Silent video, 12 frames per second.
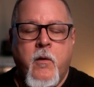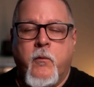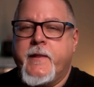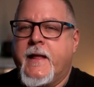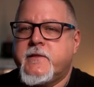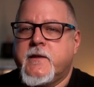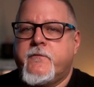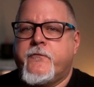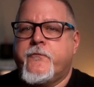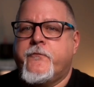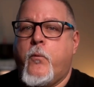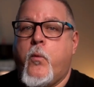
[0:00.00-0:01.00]
Well, that's it
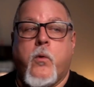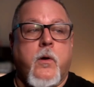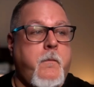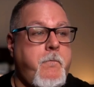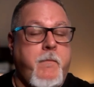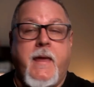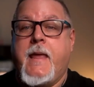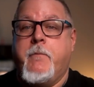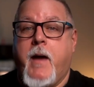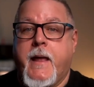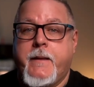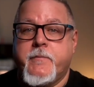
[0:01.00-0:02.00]
for me.
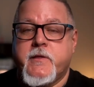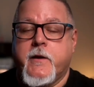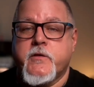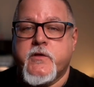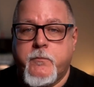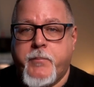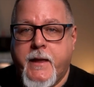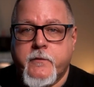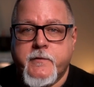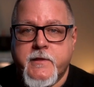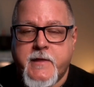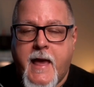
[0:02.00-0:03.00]
My name is Harrison Painter.
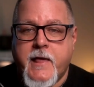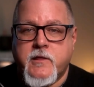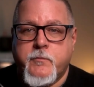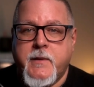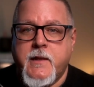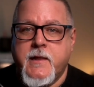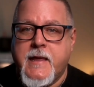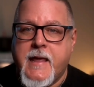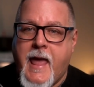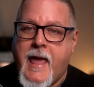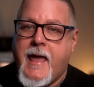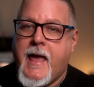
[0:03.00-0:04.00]
This has been the
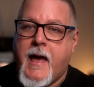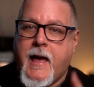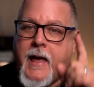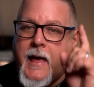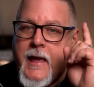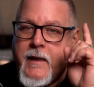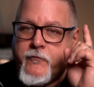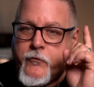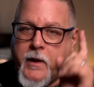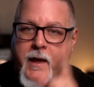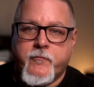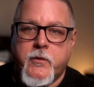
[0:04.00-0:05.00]
AI
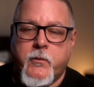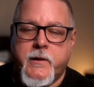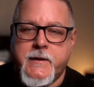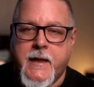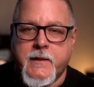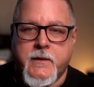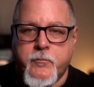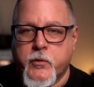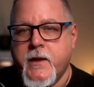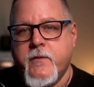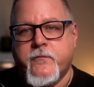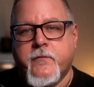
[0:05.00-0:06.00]
for Everyone Daily
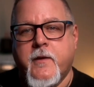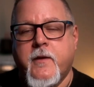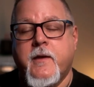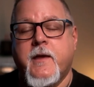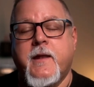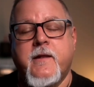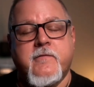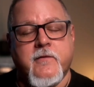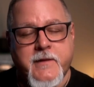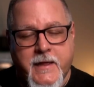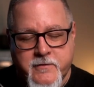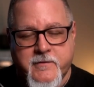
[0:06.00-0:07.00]
Brief. And until
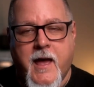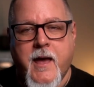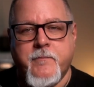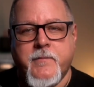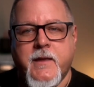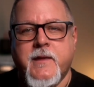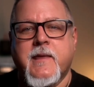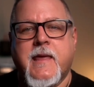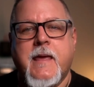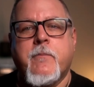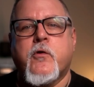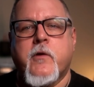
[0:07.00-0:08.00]
next time,
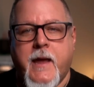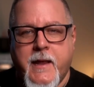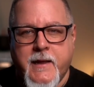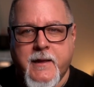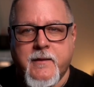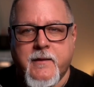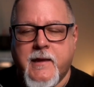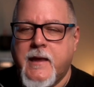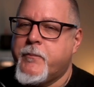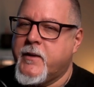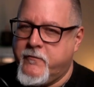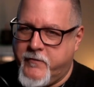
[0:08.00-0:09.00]
keep creating,
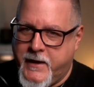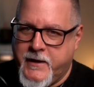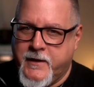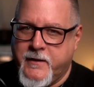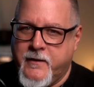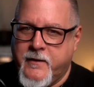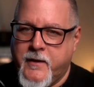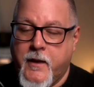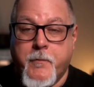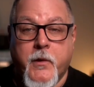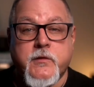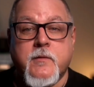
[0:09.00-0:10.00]
keep innovating,
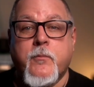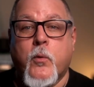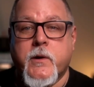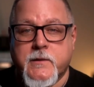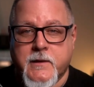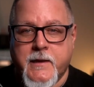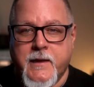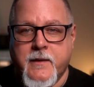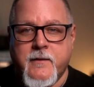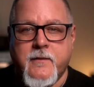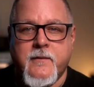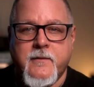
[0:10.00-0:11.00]
and most importantly,
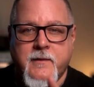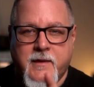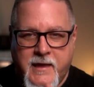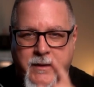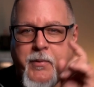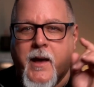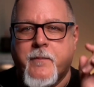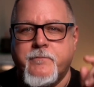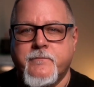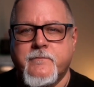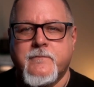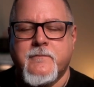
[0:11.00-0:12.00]
keep up.
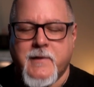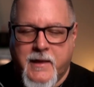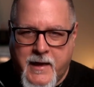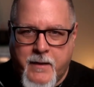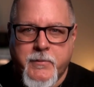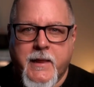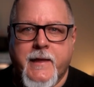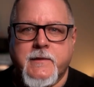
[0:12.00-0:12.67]
God bless.